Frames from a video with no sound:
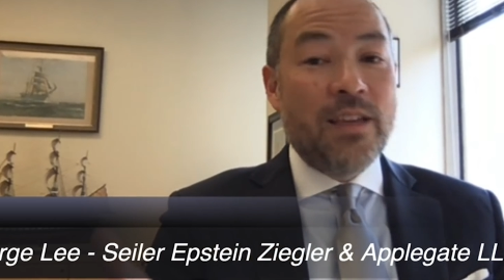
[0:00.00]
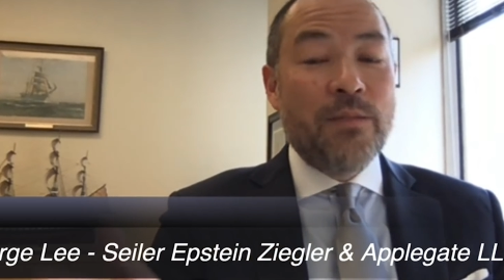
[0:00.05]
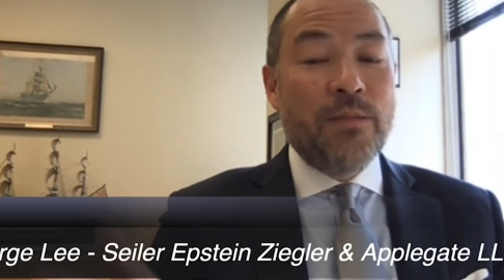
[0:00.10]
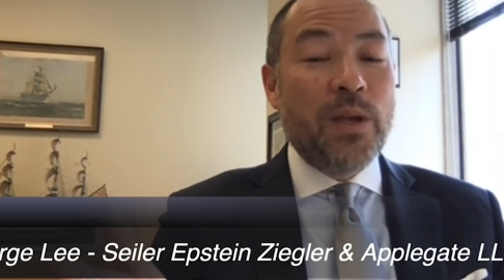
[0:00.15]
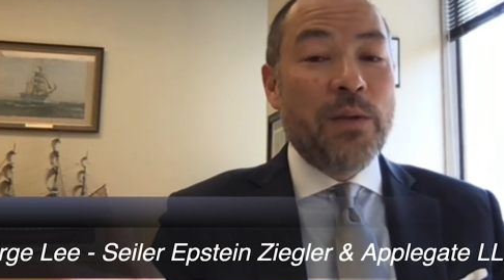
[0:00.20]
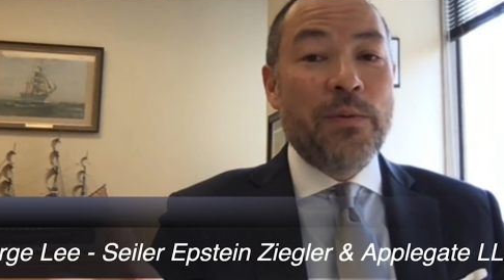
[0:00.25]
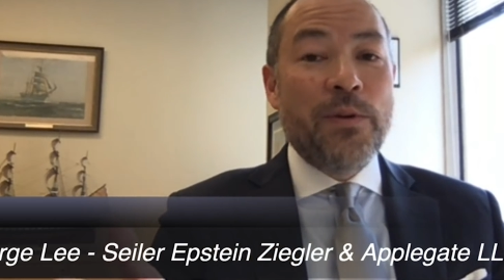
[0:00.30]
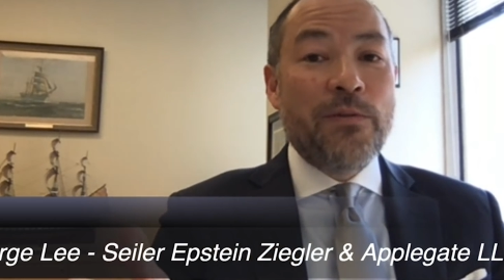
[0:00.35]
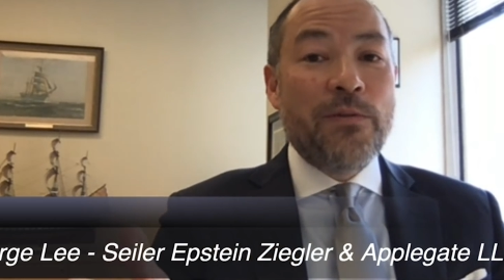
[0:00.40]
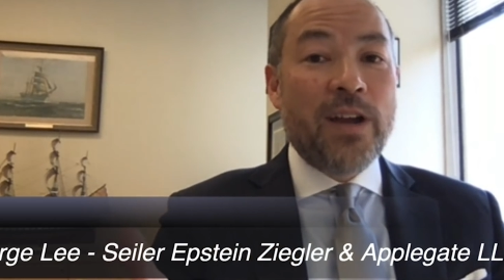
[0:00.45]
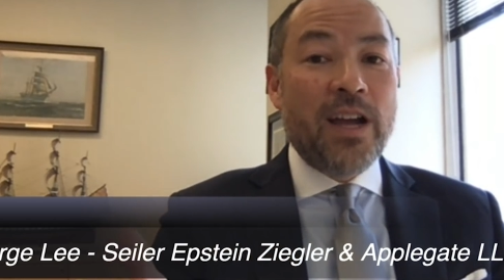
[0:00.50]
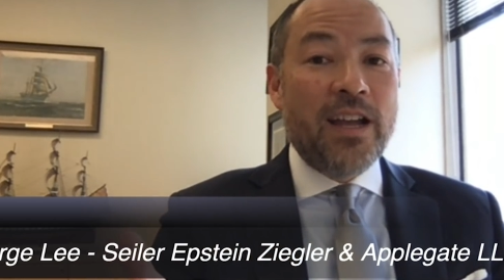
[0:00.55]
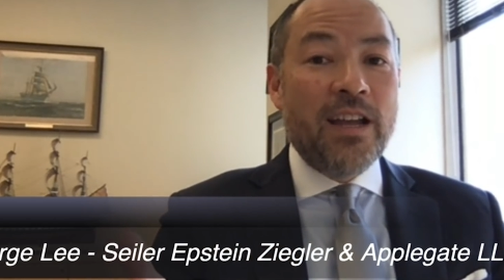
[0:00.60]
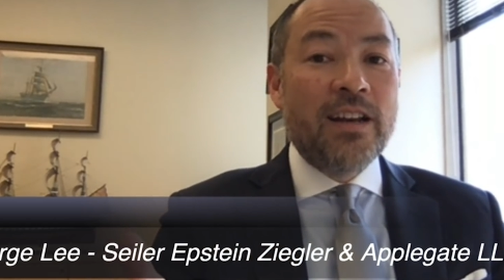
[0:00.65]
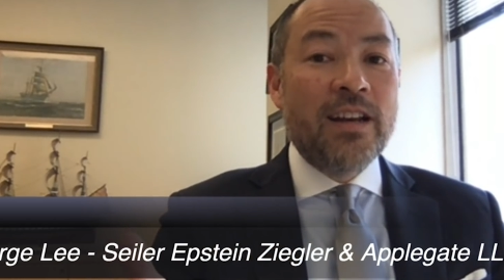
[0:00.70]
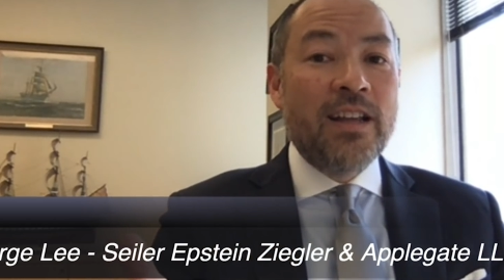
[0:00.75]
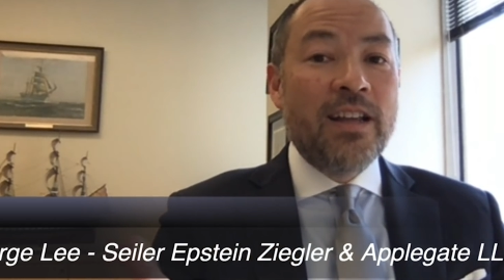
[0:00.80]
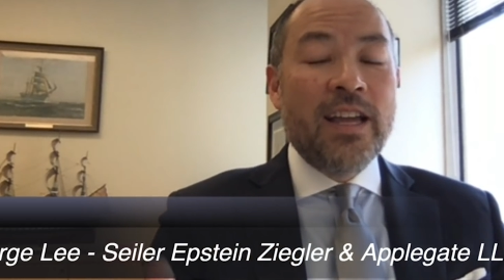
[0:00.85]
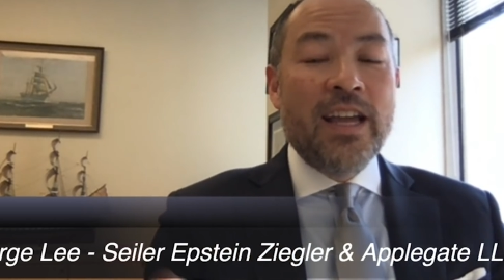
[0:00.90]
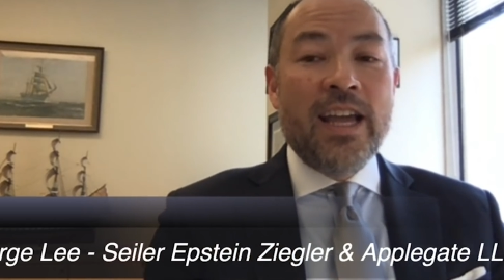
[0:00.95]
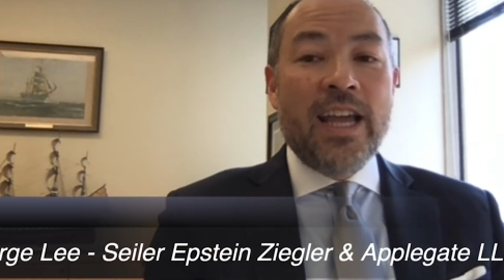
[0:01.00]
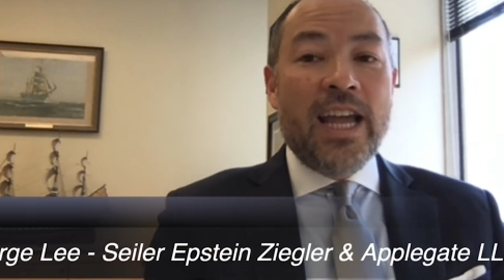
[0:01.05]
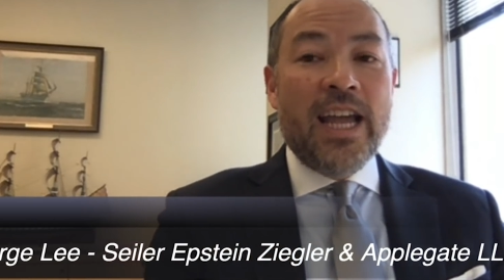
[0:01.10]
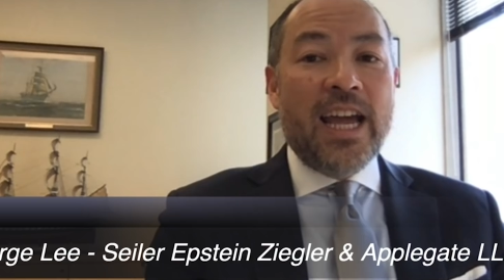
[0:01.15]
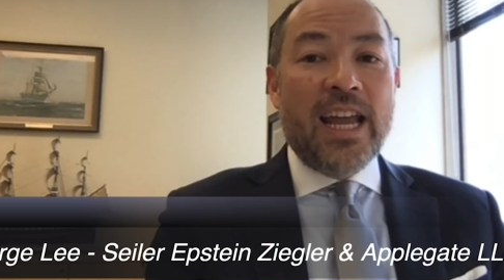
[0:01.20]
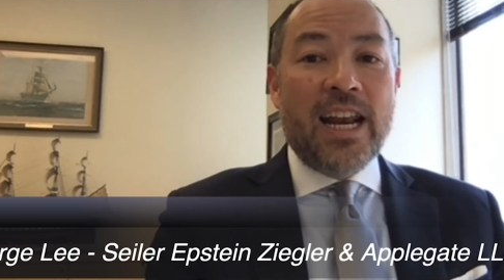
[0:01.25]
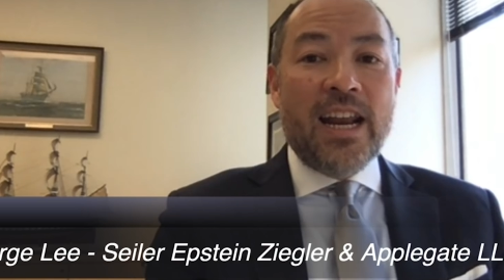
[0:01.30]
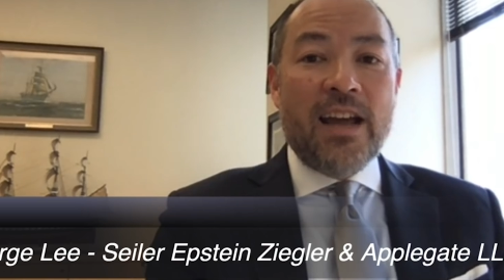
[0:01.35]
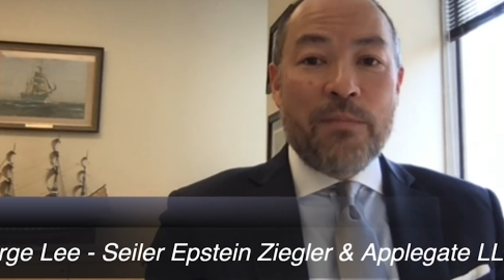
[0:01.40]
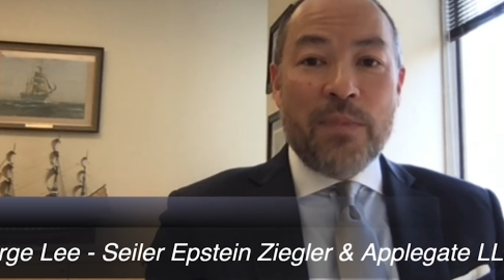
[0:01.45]
They may be right.
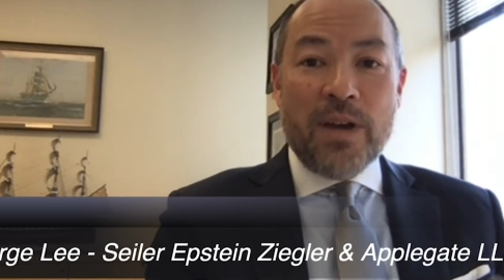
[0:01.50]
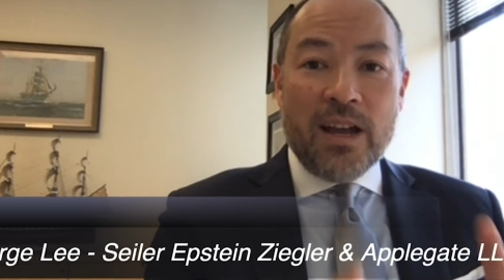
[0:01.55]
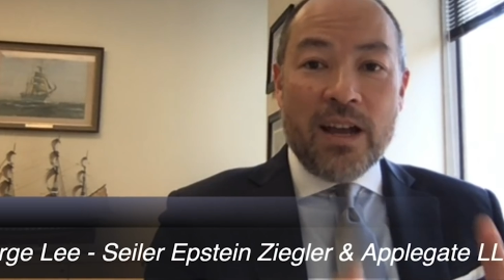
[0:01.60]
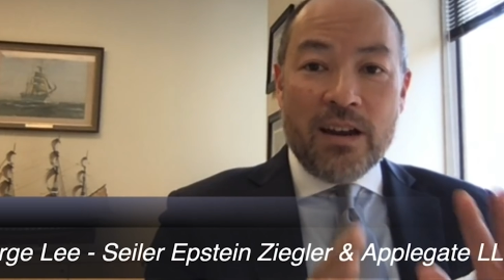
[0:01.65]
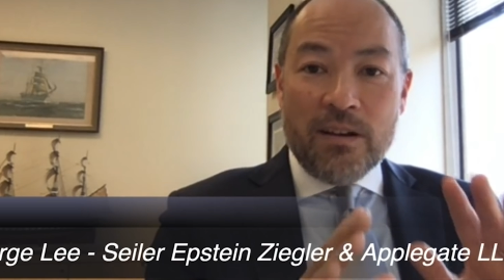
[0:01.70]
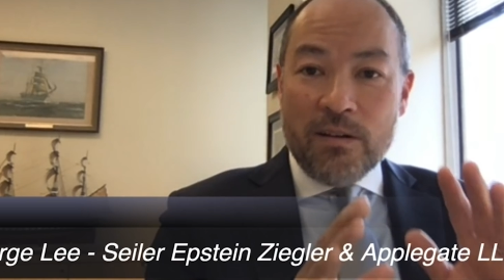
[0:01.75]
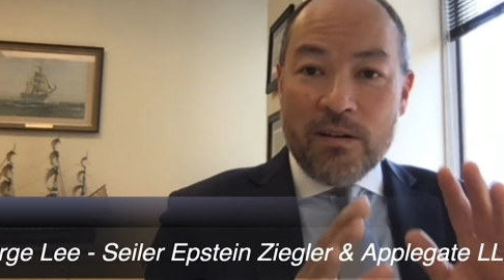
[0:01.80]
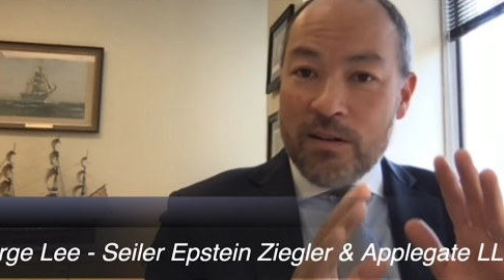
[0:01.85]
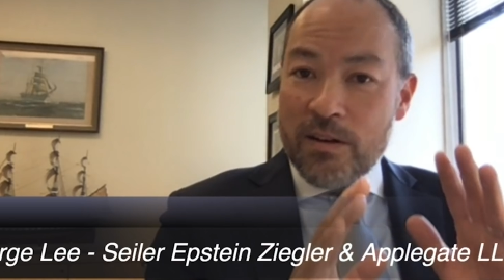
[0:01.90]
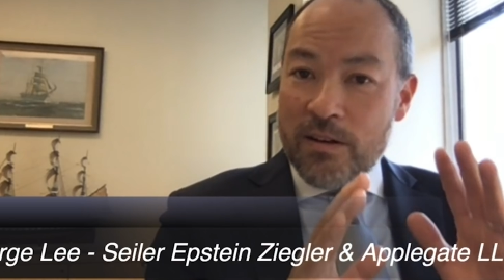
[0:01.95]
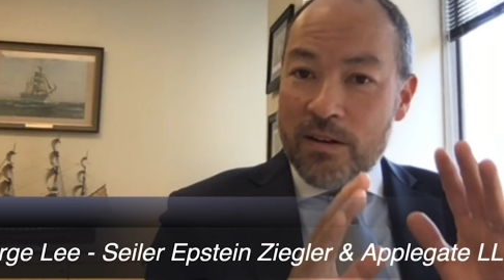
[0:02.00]
And I'm not